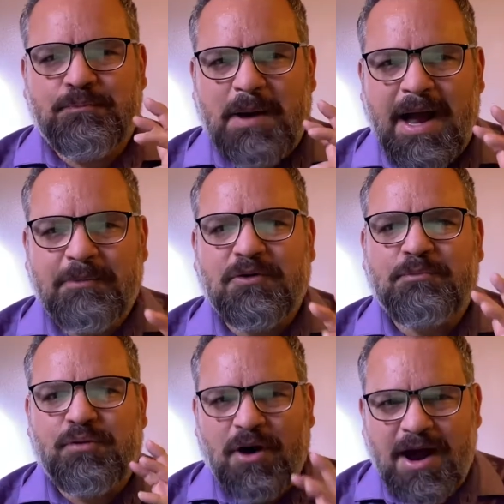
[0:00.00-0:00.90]
Bible
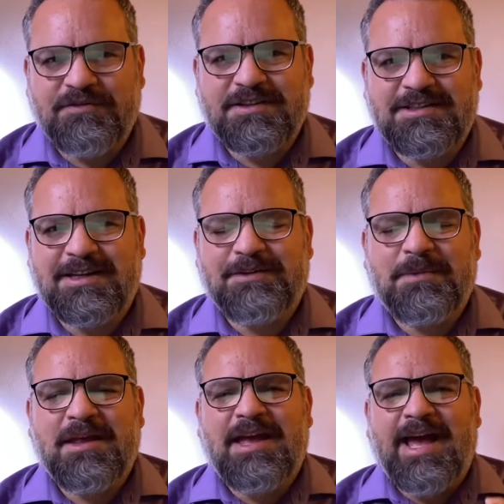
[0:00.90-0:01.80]
prophecy.
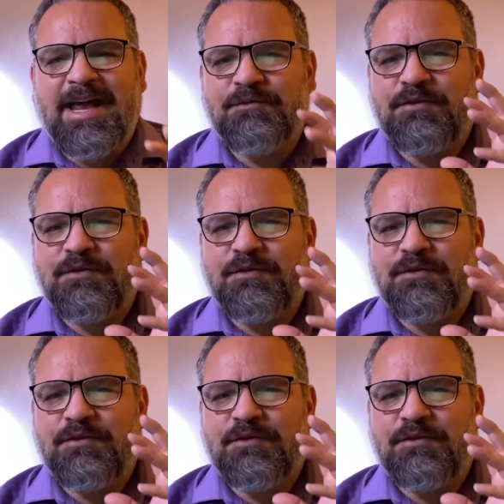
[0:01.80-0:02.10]
And in